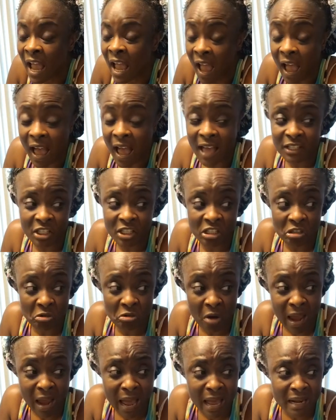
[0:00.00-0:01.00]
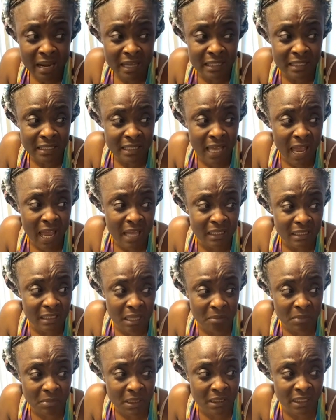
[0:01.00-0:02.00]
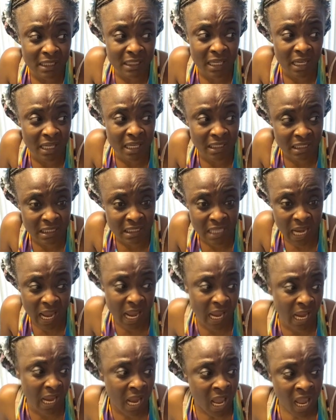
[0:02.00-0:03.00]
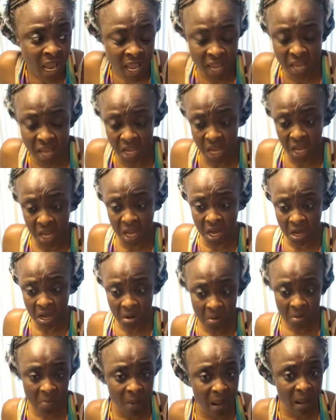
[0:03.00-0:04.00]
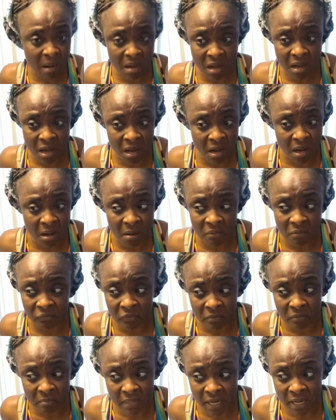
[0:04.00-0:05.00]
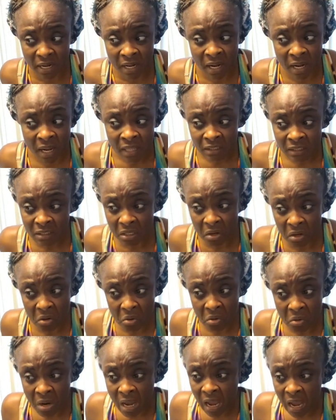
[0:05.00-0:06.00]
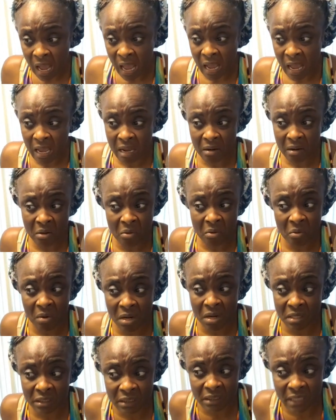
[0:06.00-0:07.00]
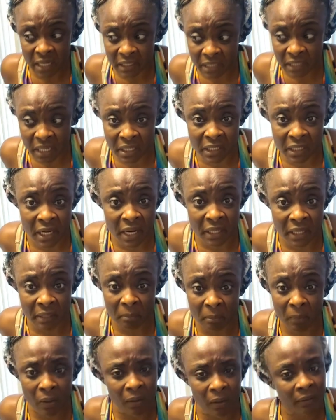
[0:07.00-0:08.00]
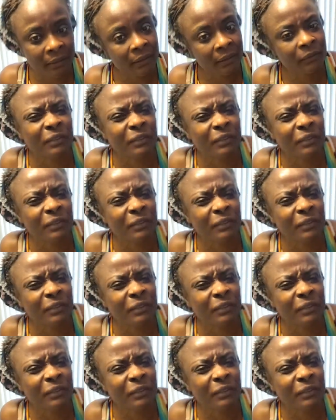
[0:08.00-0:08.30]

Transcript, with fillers: I just tried to say something the other day and everybody came for me. So I don't want to say nothing anymore.